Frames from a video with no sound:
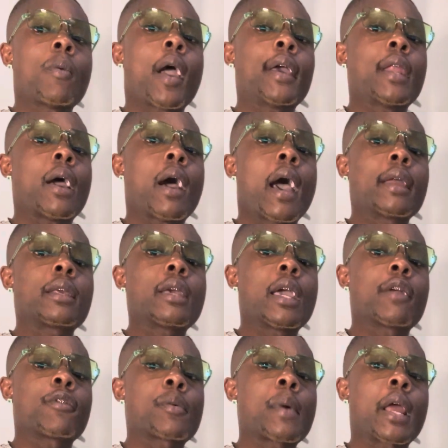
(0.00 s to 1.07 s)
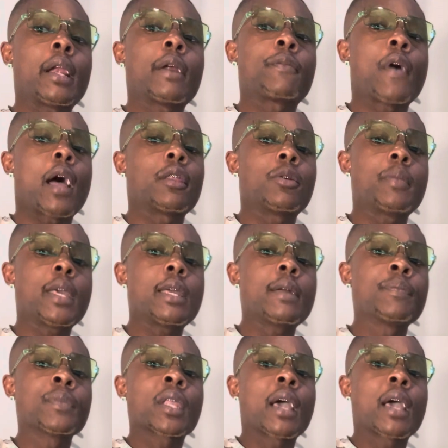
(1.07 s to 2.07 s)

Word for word: right now. I need everybody to follow me.